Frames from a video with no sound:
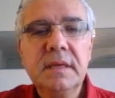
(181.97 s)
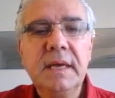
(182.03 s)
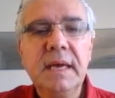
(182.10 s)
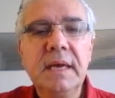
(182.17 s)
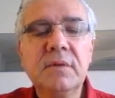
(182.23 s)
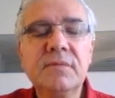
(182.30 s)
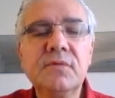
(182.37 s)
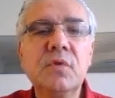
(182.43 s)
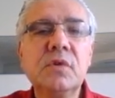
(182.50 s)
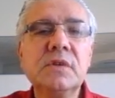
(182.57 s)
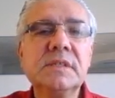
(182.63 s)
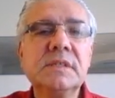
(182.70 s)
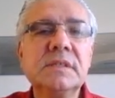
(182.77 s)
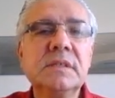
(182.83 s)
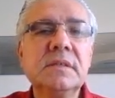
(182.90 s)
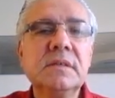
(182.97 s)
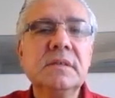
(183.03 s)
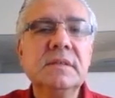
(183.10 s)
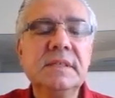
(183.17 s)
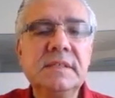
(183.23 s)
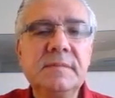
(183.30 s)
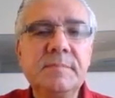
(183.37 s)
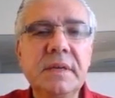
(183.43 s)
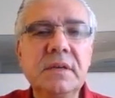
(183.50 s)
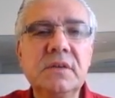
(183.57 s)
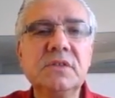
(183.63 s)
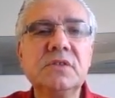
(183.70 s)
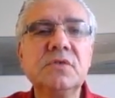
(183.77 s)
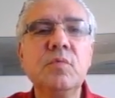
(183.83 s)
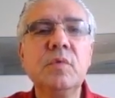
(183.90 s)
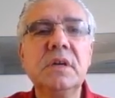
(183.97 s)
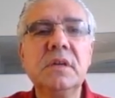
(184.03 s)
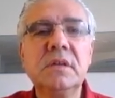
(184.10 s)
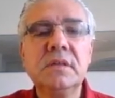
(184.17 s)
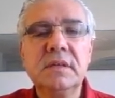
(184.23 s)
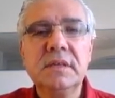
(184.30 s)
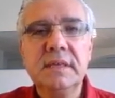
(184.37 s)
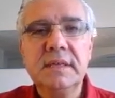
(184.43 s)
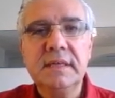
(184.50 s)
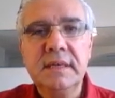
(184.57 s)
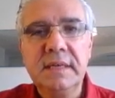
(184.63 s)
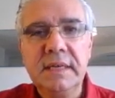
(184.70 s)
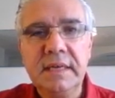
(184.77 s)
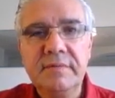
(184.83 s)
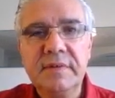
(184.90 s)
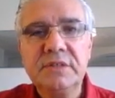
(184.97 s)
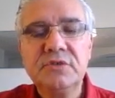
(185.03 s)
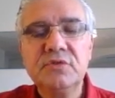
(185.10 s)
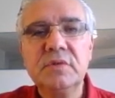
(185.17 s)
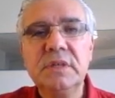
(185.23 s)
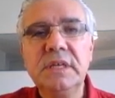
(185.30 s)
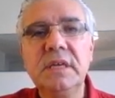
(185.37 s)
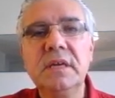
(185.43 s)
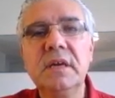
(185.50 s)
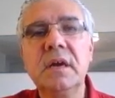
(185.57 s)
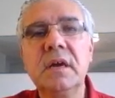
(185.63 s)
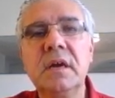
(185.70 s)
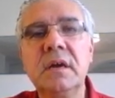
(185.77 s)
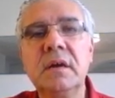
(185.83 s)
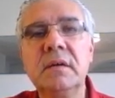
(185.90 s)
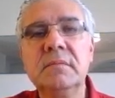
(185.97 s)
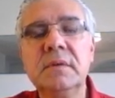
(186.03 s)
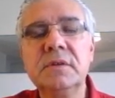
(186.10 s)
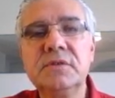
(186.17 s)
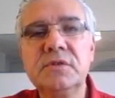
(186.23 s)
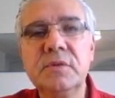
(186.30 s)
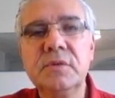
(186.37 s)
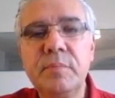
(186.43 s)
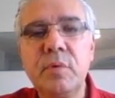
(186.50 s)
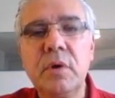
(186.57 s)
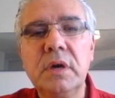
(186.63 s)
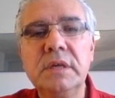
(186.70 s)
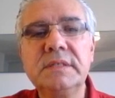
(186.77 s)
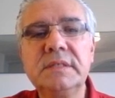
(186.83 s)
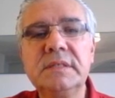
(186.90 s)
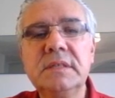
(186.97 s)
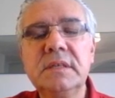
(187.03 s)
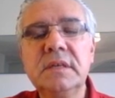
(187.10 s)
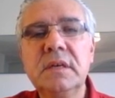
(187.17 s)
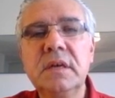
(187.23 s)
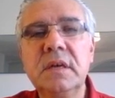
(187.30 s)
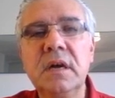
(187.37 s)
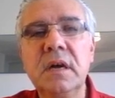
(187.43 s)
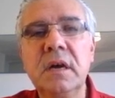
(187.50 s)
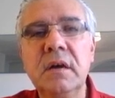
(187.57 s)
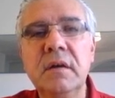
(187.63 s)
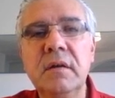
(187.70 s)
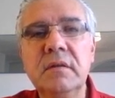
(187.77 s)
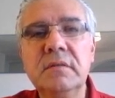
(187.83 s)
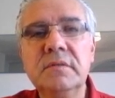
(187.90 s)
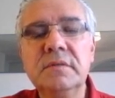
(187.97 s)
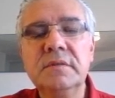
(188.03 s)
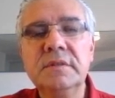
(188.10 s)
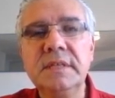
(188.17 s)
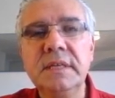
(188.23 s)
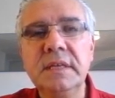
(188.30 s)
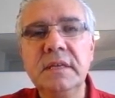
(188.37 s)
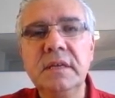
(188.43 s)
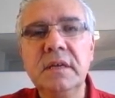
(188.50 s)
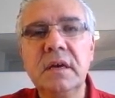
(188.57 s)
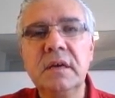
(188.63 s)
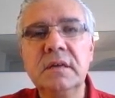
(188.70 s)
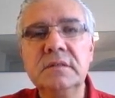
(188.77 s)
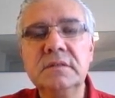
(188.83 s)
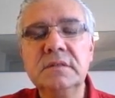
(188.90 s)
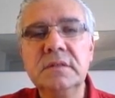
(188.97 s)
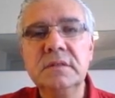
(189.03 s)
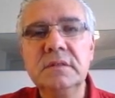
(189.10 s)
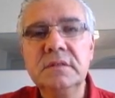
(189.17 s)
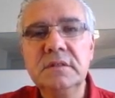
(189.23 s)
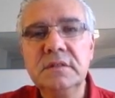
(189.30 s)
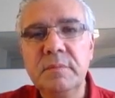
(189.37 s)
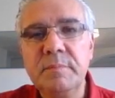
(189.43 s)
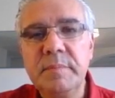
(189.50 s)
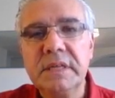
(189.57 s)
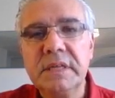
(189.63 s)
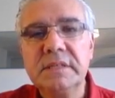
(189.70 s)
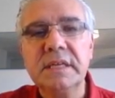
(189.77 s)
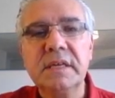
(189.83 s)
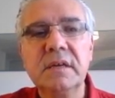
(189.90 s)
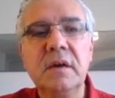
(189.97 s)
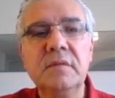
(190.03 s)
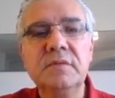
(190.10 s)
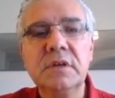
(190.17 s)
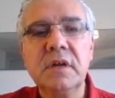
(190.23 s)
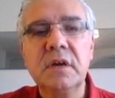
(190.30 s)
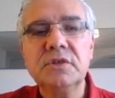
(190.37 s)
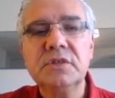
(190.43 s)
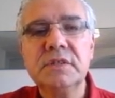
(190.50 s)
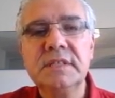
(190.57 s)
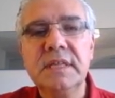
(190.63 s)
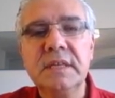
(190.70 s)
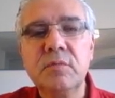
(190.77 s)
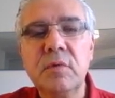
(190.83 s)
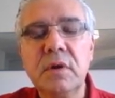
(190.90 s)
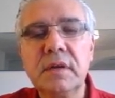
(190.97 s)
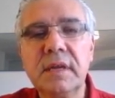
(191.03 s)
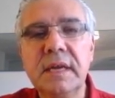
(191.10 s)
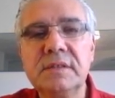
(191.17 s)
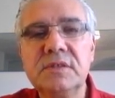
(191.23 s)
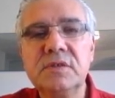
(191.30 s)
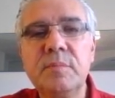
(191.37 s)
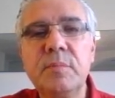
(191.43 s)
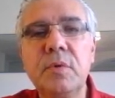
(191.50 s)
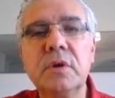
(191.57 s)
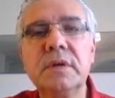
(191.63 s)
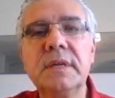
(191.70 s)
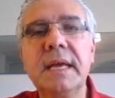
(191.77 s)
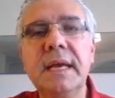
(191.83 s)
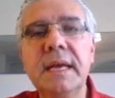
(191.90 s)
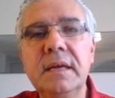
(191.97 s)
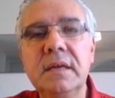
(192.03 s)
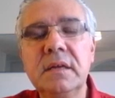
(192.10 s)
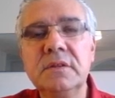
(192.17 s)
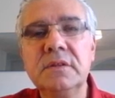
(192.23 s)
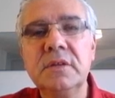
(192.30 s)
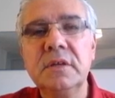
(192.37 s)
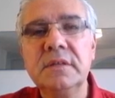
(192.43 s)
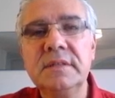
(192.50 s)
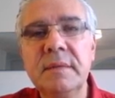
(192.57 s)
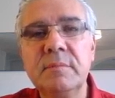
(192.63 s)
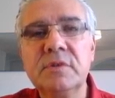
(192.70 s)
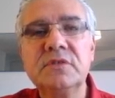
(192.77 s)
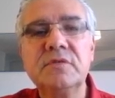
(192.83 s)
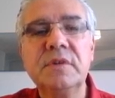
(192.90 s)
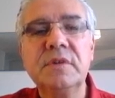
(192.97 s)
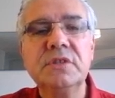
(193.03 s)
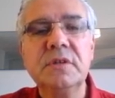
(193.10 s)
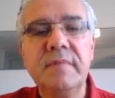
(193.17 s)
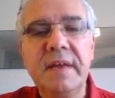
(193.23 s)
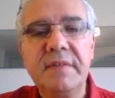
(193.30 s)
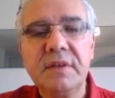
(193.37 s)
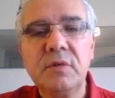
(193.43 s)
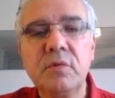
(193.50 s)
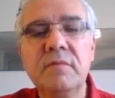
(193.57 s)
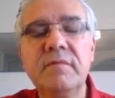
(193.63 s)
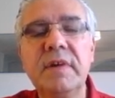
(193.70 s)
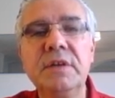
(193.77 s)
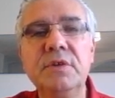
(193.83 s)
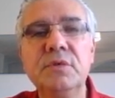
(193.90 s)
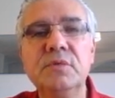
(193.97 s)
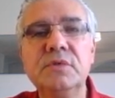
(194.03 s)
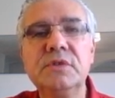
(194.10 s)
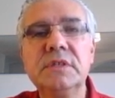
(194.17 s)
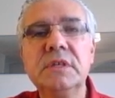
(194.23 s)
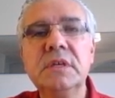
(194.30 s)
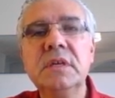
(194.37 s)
And of course, these pillars will eventually support the building of the conscious network and support the demonstration of ethical values